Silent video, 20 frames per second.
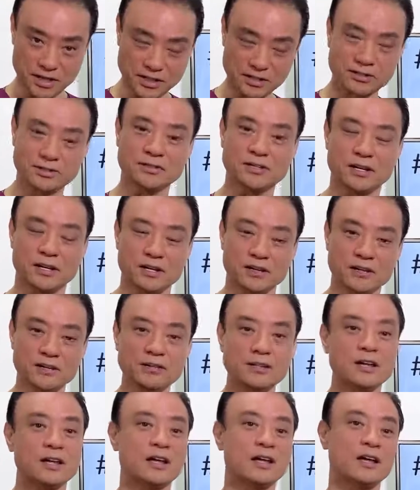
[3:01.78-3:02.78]
the
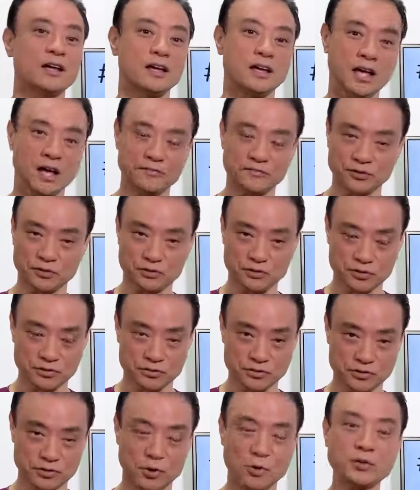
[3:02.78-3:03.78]
nail after you're
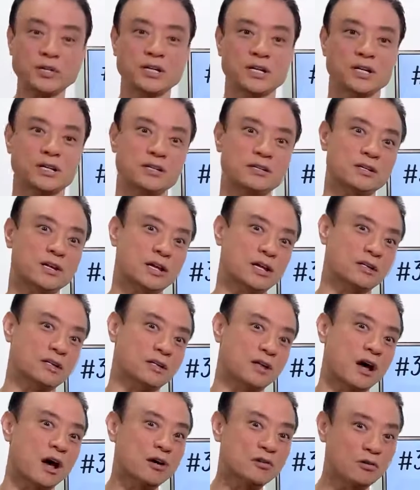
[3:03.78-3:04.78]
soaking it in
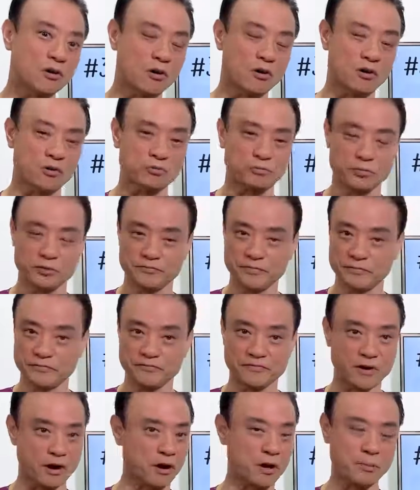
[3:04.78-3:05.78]
alcohol would be
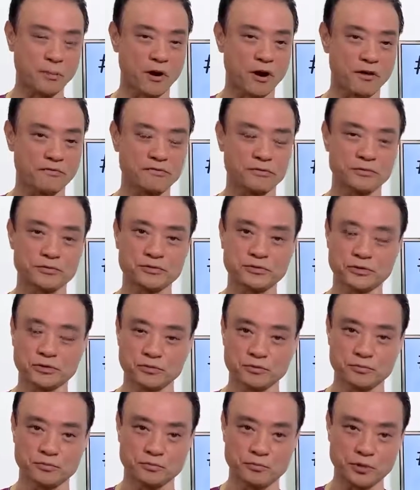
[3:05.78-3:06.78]
very powerful
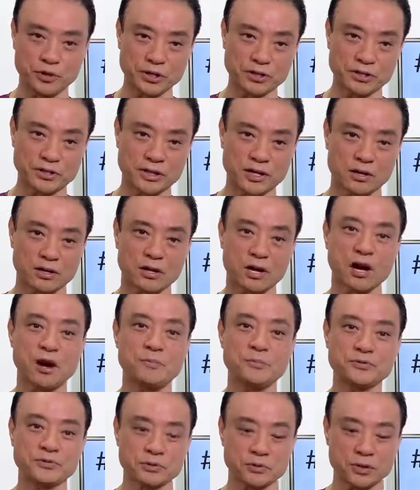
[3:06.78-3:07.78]
to bring the nail
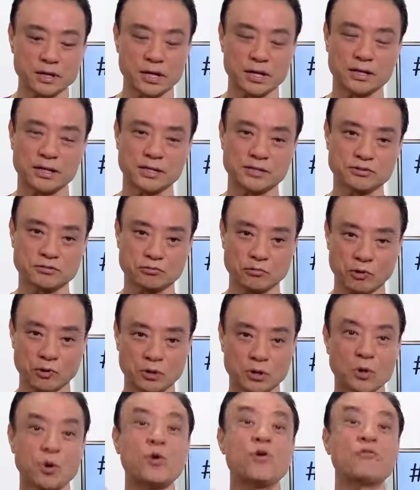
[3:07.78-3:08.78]
up so that it's
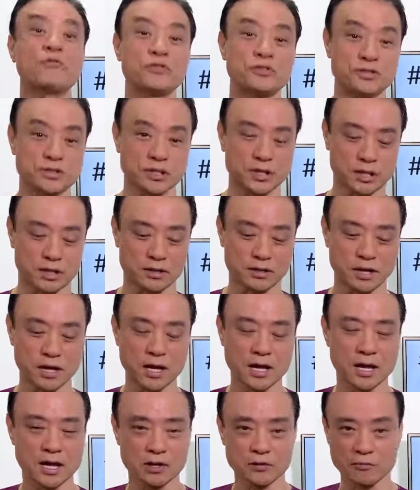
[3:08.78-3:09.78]
growing over the skin
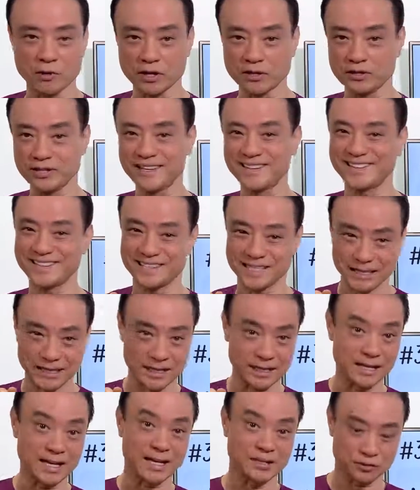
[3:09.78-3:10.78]
rather than
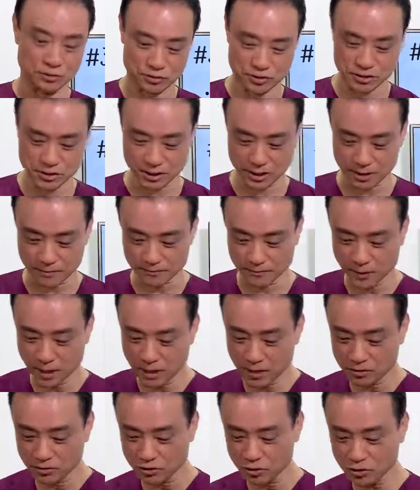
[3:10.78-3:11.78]
digging into the skin.
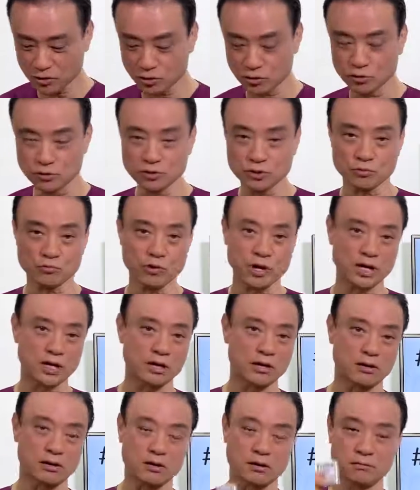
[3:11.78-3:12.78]
Just use your
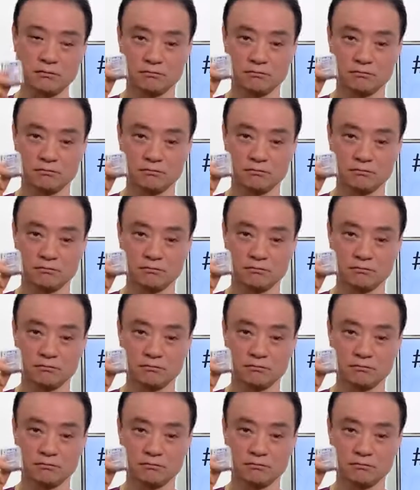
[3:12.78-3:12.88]
regular